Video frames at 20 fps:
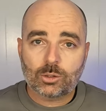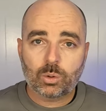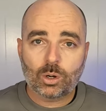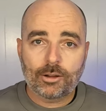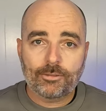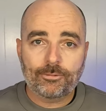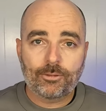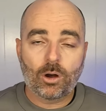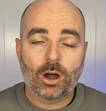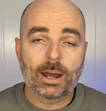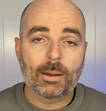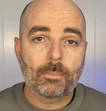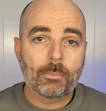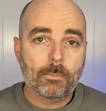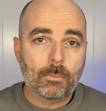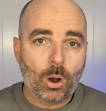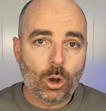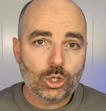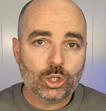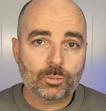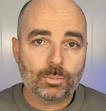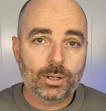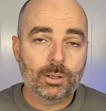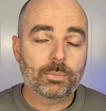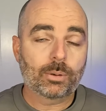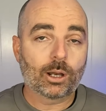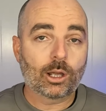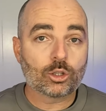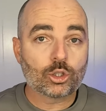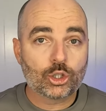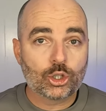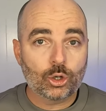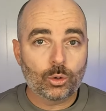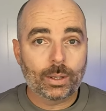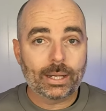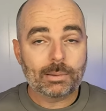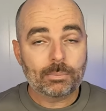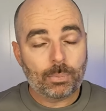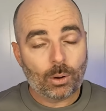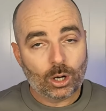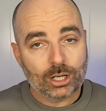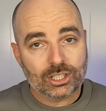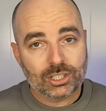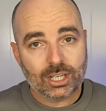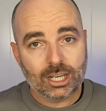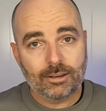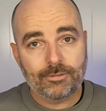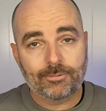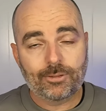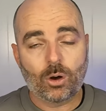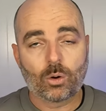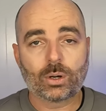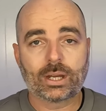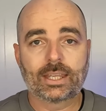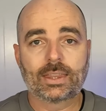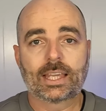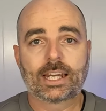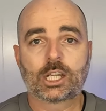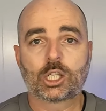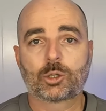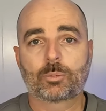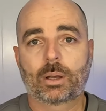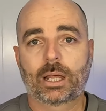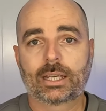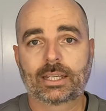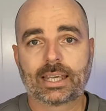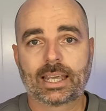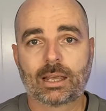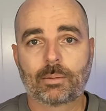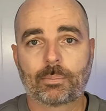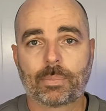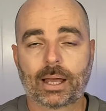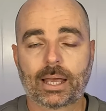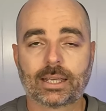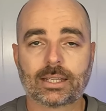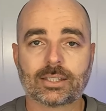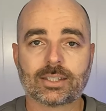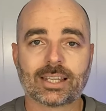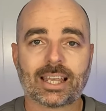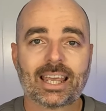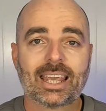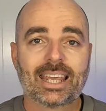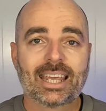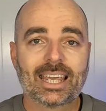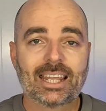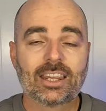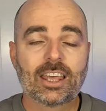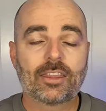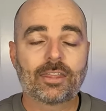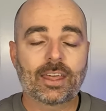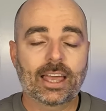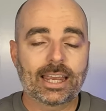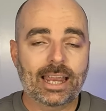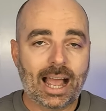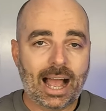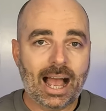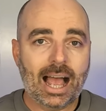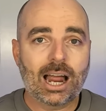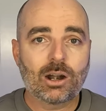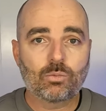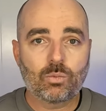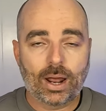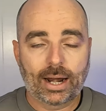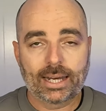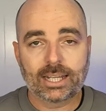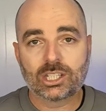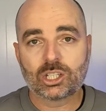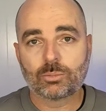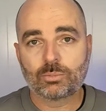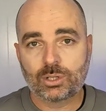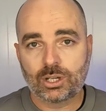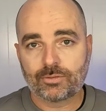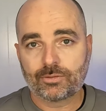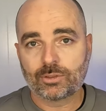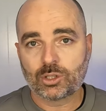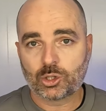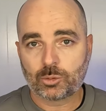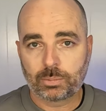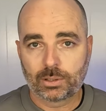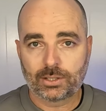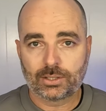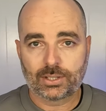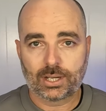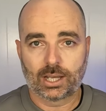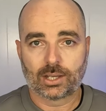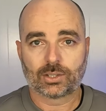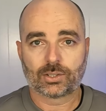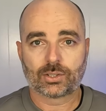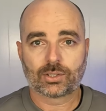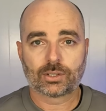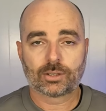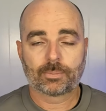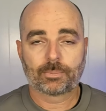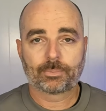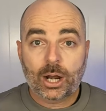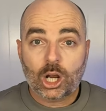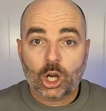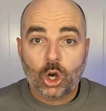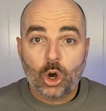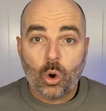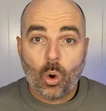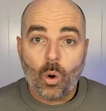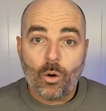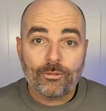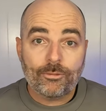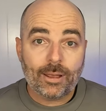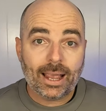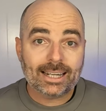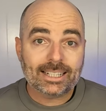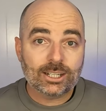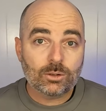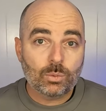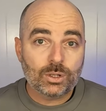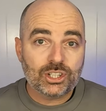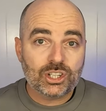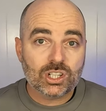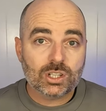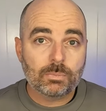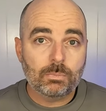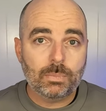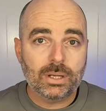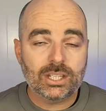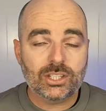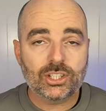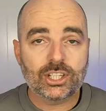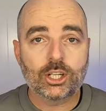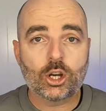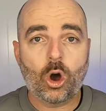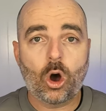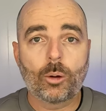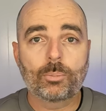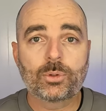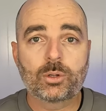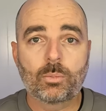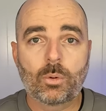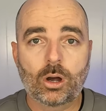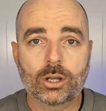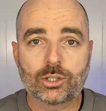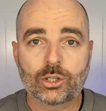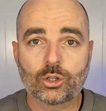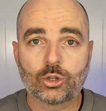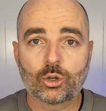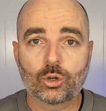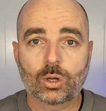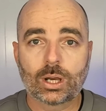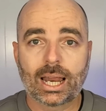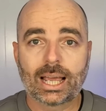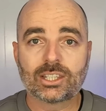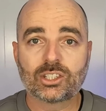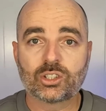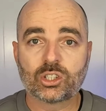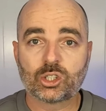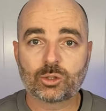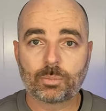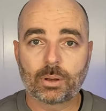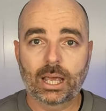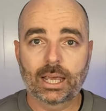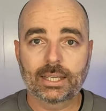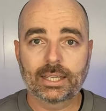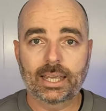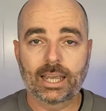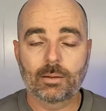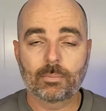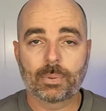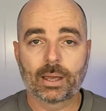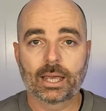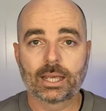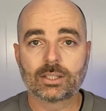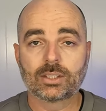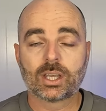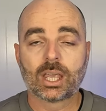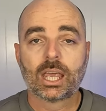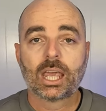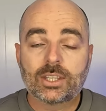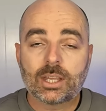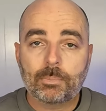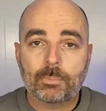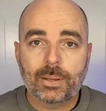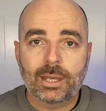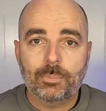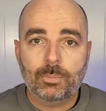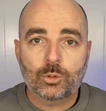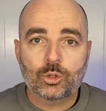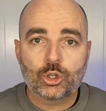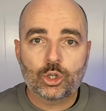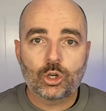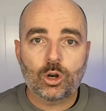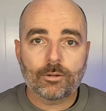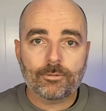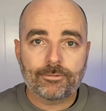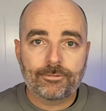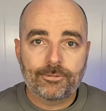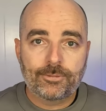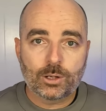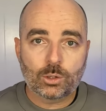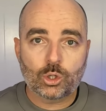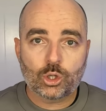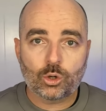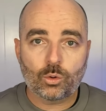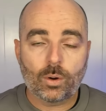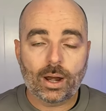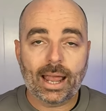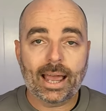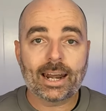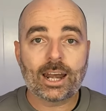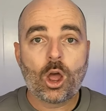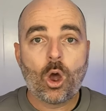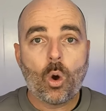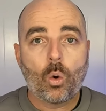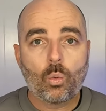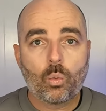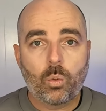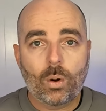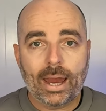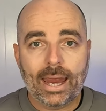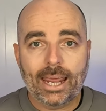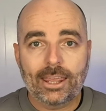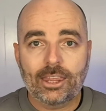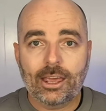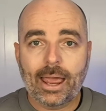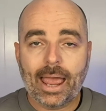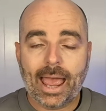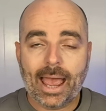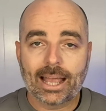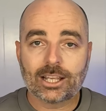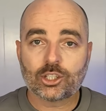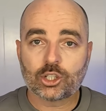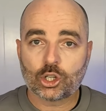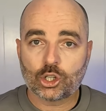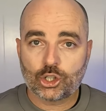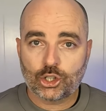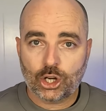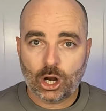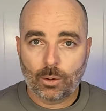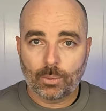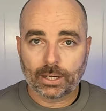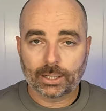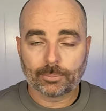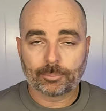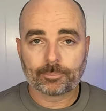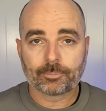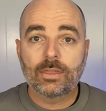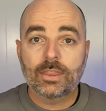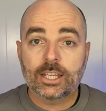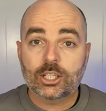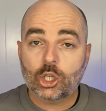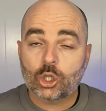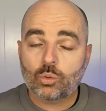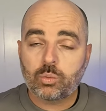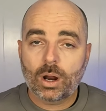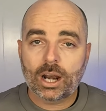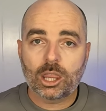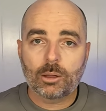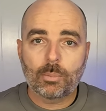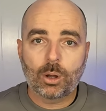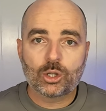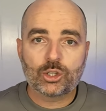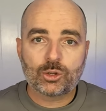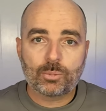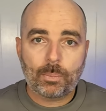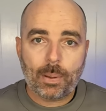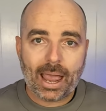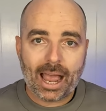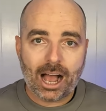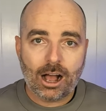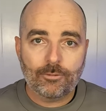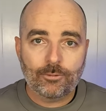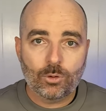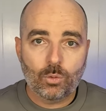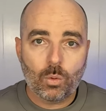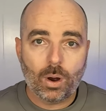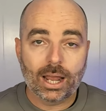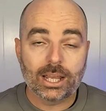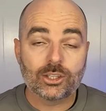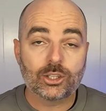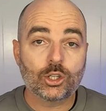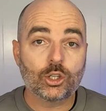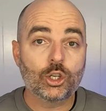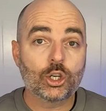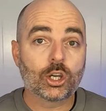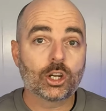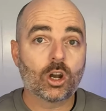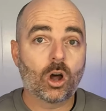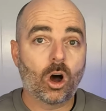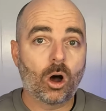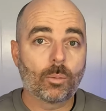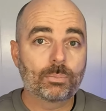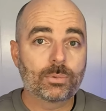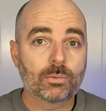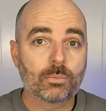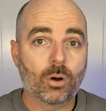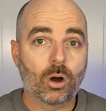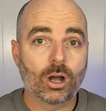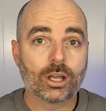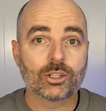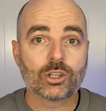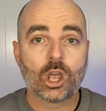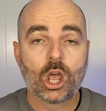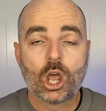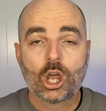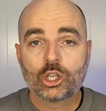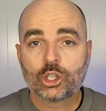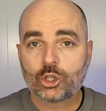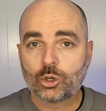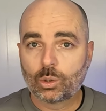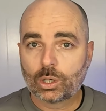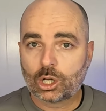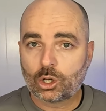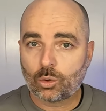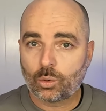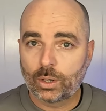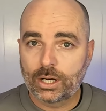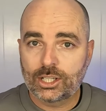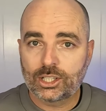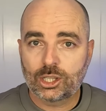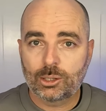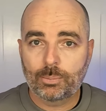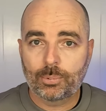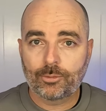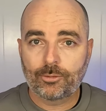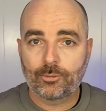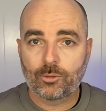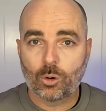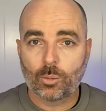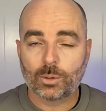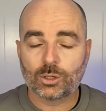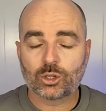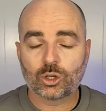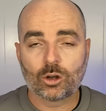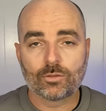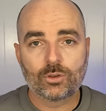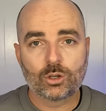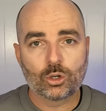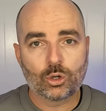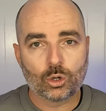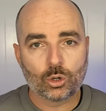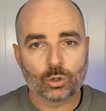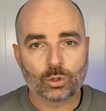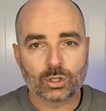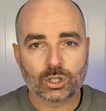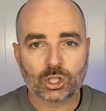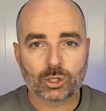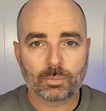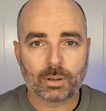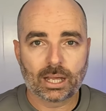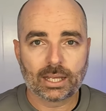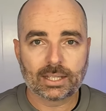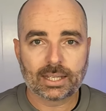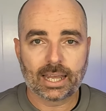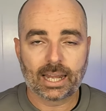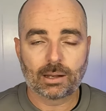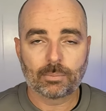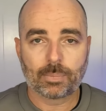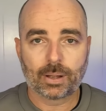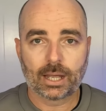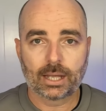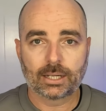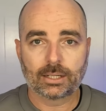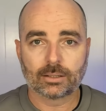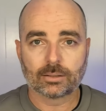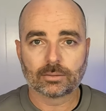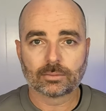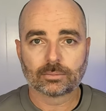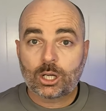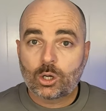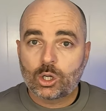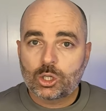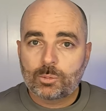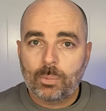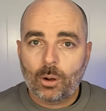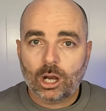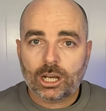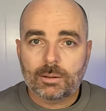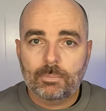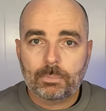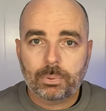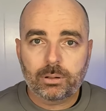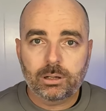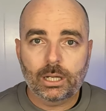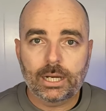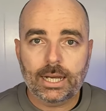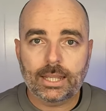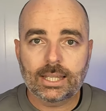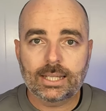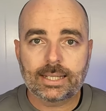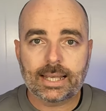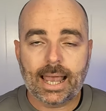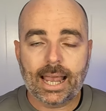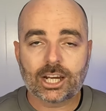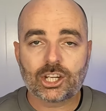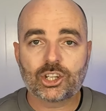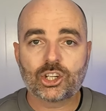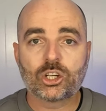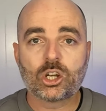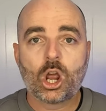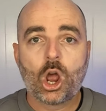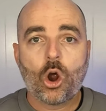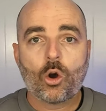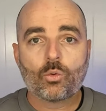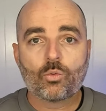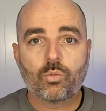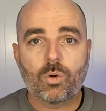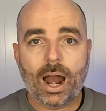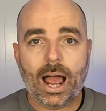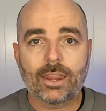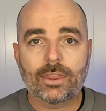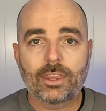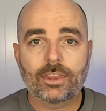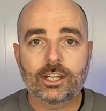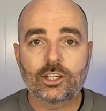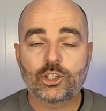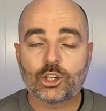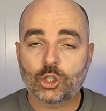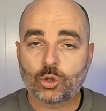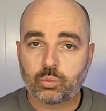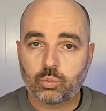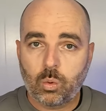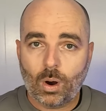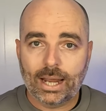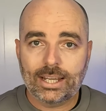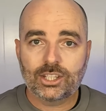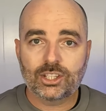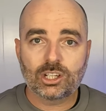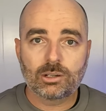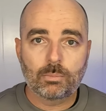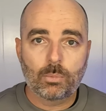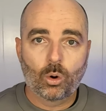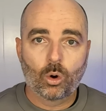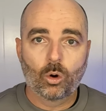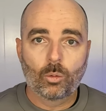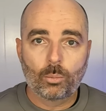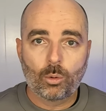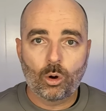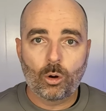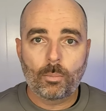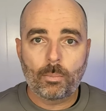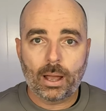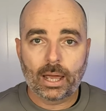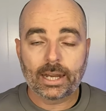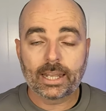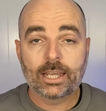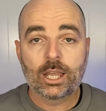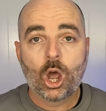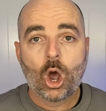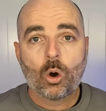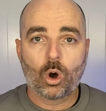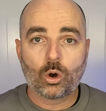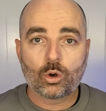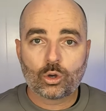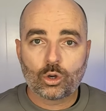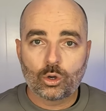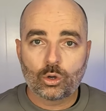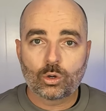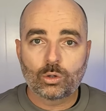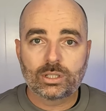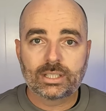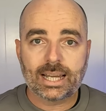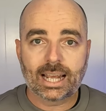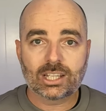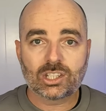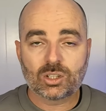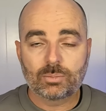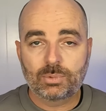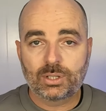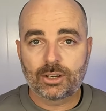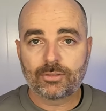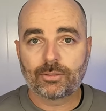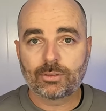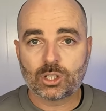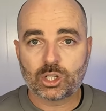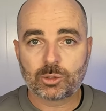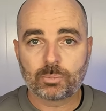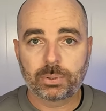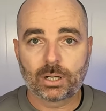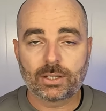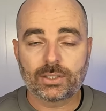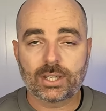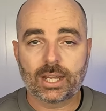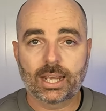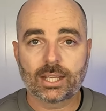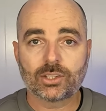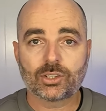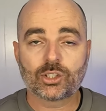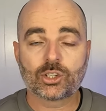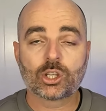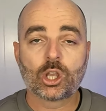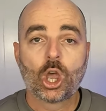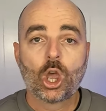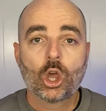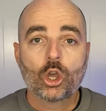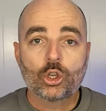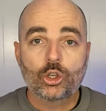that's what I find most people are doing by default in their display campaigns, in that they are running some different split tests. But a core factor which is missed in optimizing Google Ads display campaigns is that people do not filter out where their ads are showing. And this is one of the most powerful ways that you can optimize to increase the performance of your Google display campaign. Because by completing this action, rather than just wasting more and more money while Google does some different split tests,